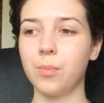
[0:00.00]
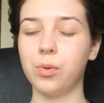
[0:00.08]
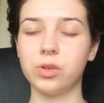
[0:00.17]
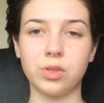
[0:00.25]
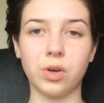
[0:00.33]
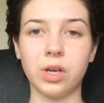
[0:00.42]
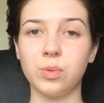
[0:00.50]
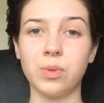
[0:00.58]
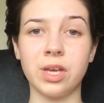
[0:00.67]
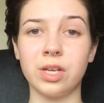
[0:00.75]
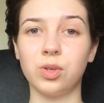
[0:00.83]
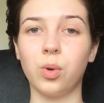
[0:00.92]
precise with
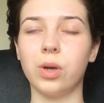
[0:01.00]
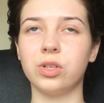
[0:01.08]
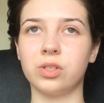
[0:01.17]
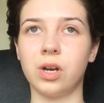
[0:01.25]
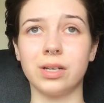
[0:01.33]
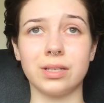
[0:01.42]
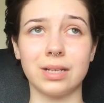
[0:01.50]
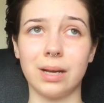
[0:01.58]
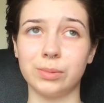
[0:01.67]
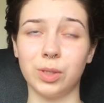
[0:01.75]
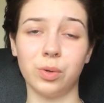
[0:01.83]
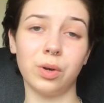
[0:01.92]
it at all. I just kind of
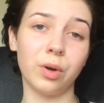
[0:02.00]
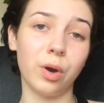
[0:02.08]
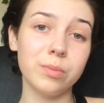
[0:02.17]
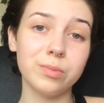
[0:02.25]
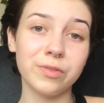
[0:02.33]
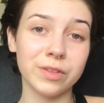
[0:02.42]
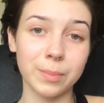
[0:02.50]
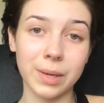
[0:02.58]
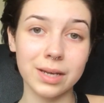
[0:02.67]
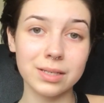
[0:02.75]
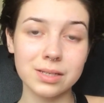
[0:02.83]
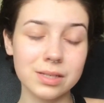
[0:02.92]
slapped it on and hoped for the
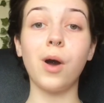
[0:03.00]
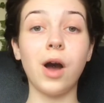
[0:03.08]
best.